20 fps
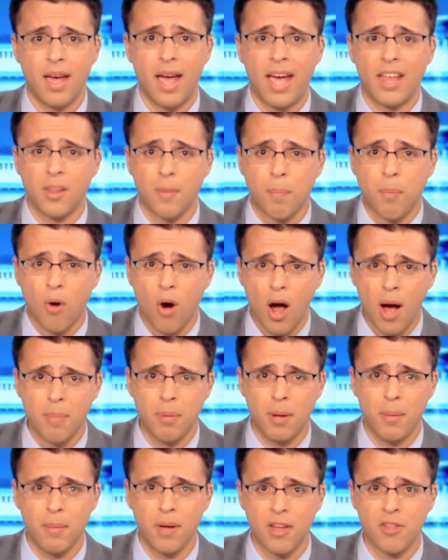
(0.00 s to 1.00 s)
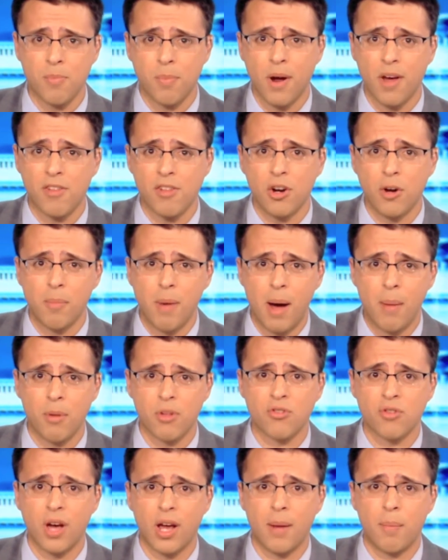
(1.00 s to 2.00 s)
And the problem, as President Obama
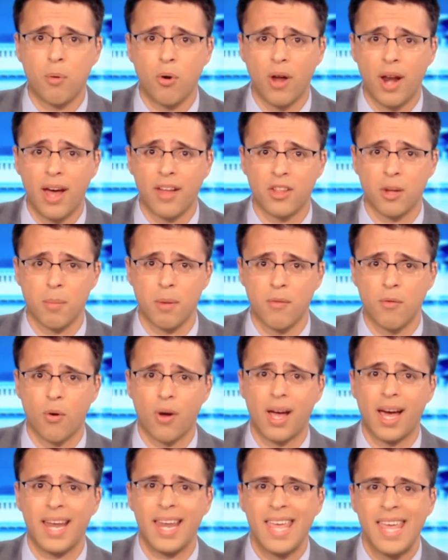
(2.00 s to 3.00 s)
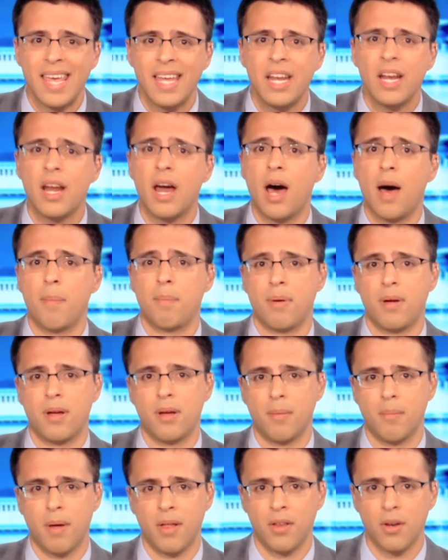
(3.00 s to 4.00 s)
was trying to point out there before he got eaten up
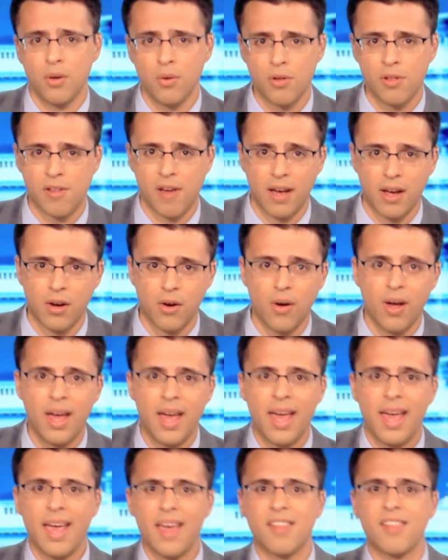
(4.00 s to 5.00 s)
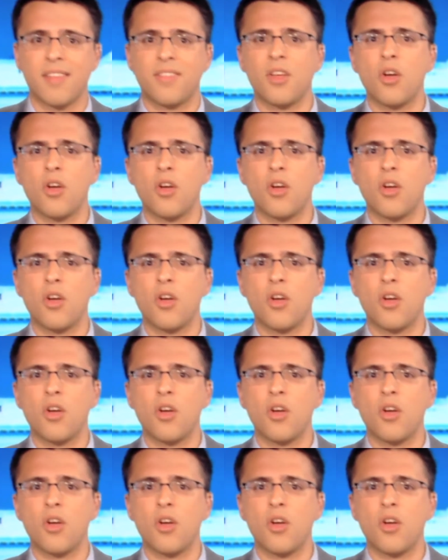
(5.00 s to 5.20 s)
by the news cycle, is that the